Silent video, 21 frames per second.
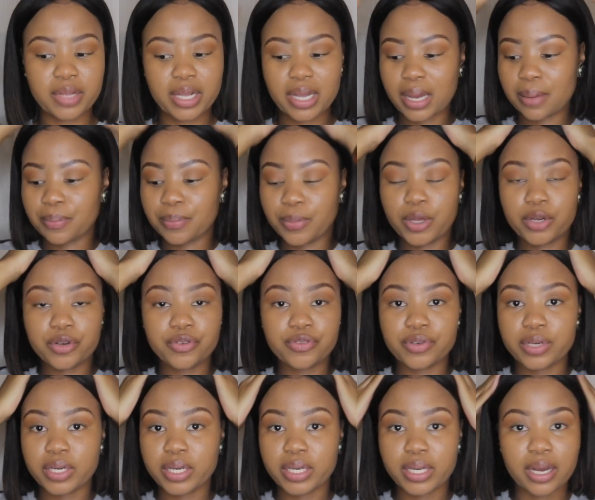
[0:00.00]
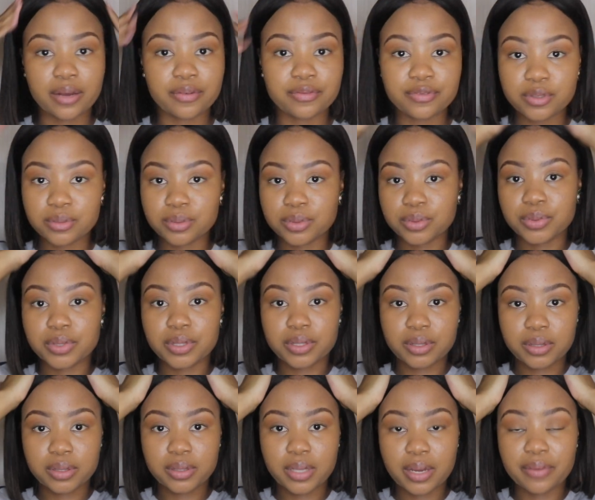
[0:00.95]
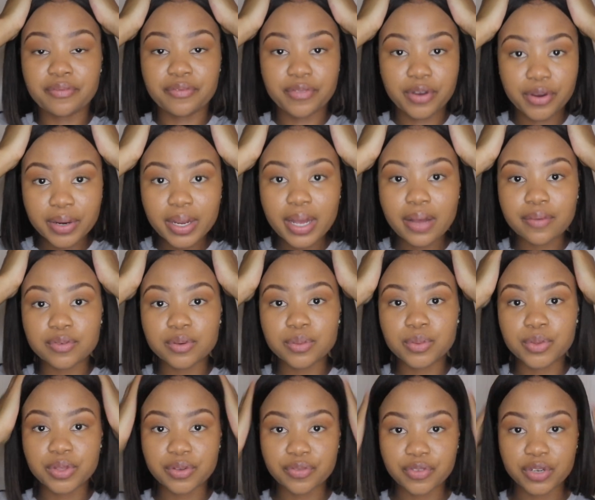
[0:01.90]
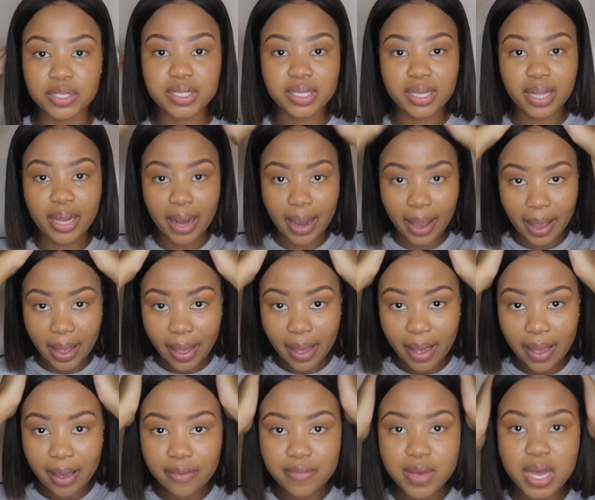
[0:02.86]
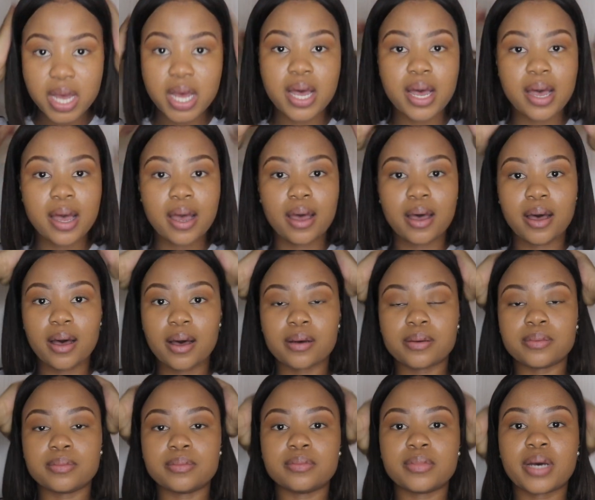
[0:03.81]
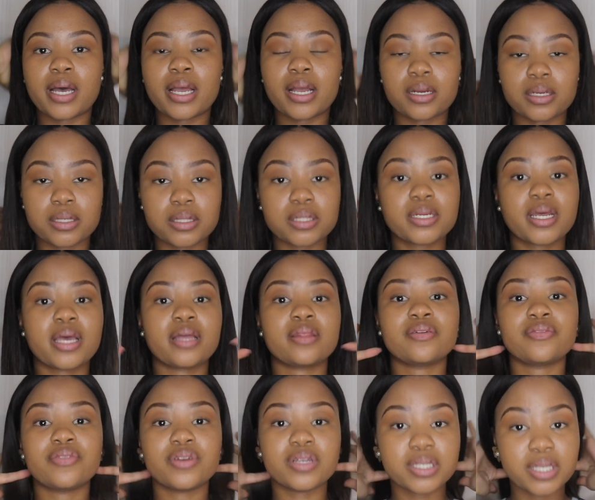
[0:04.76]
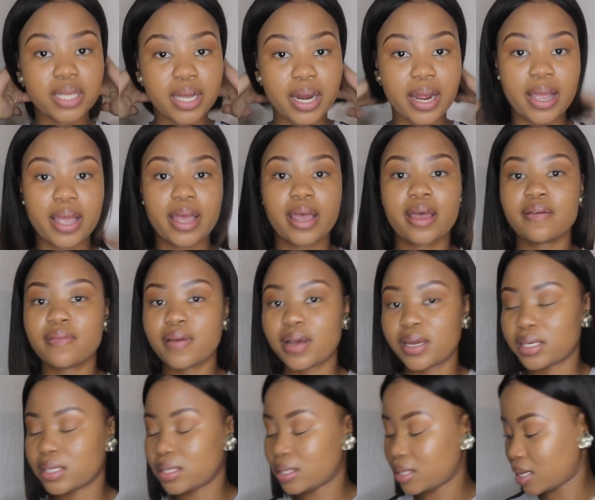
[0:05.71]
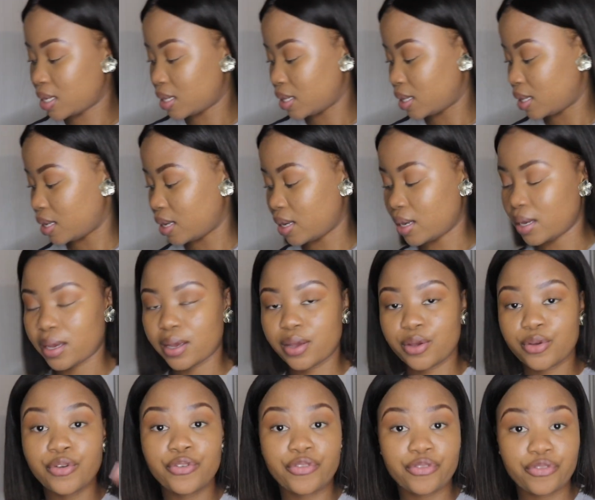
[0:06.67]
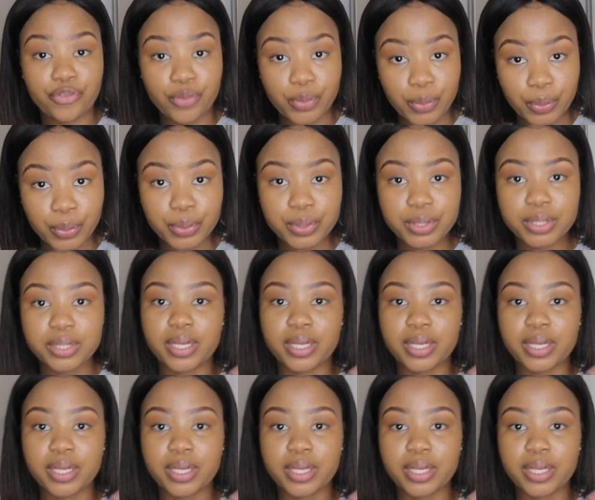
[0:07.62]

I'm very comfortable with the friends that I have. I understand the friends that I have. I understand their flaws.